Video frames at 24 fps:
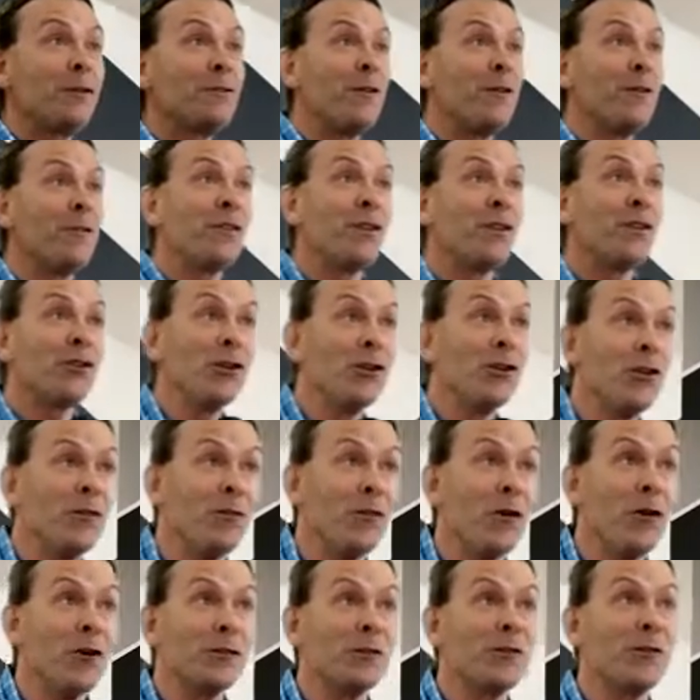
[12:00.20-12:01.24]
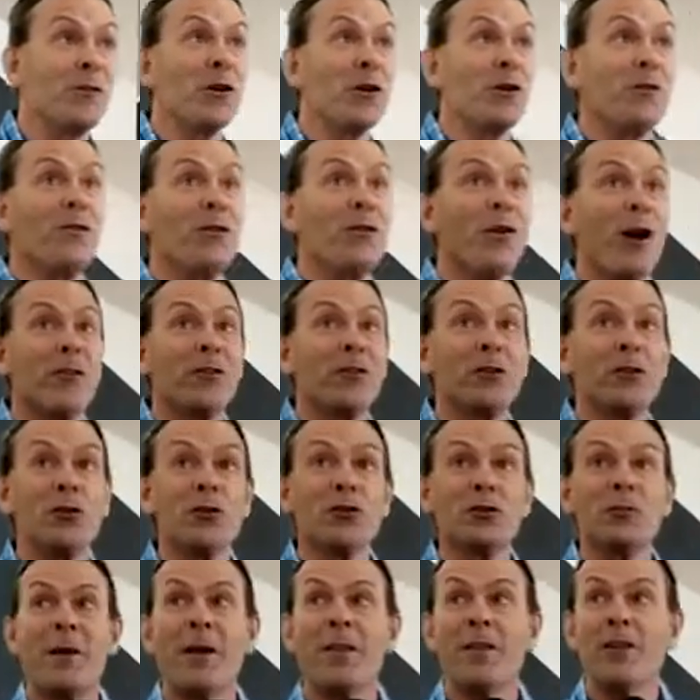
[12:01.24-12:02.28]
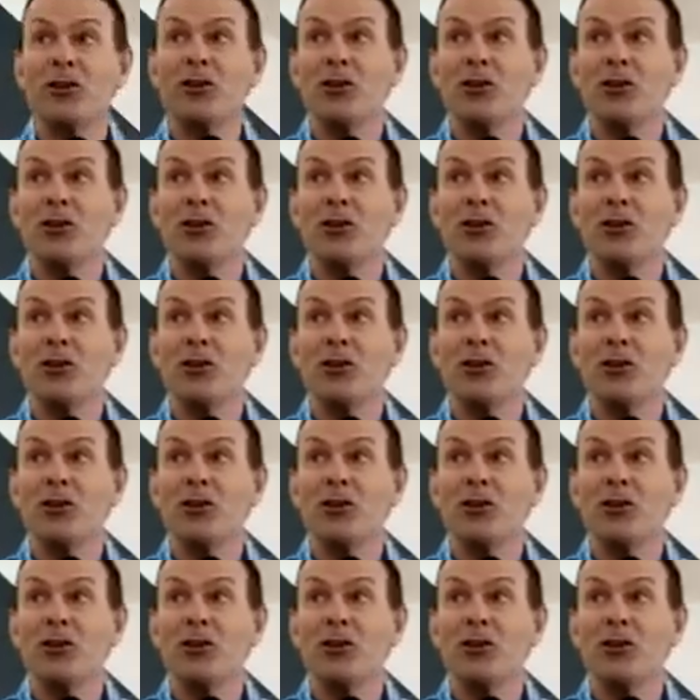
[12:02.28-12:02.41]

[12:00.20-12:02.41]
52, verse 45 talks about the